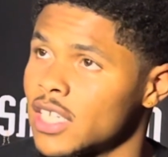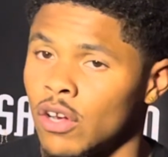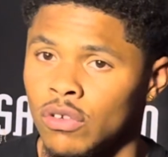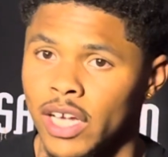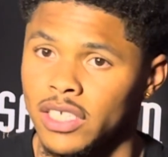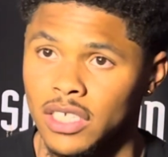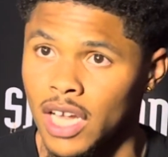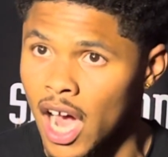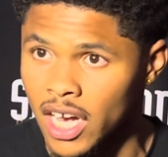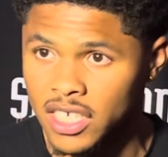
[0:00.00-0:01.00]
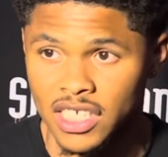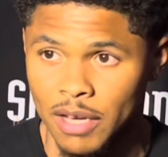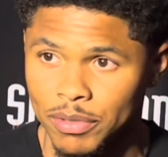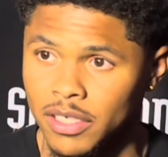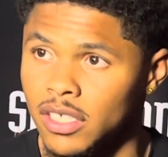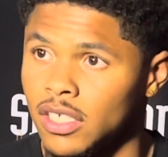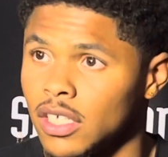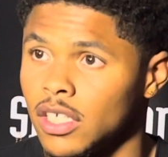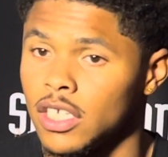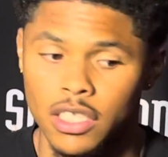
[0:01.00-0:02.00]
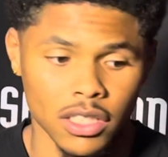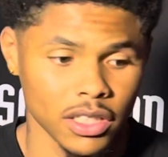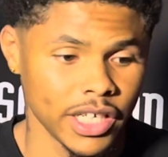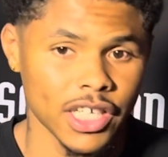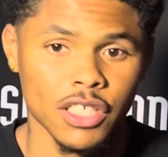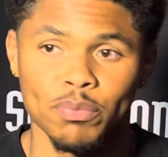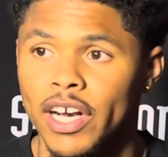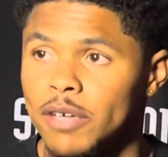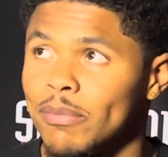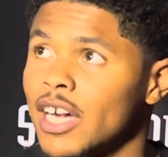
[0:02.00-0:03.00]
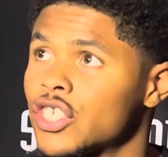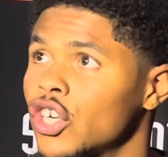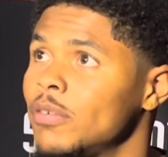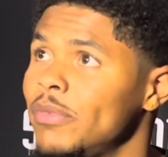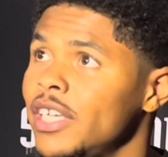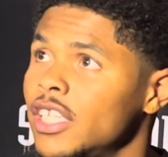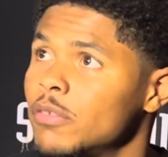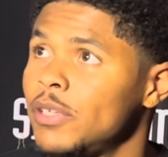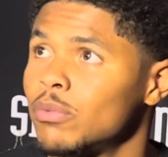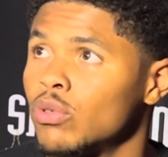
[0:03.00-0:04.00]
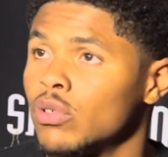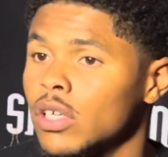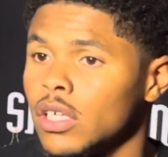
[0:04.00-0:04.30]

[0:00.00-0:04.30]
I don't like the lies that be getting spreaded by certain media people.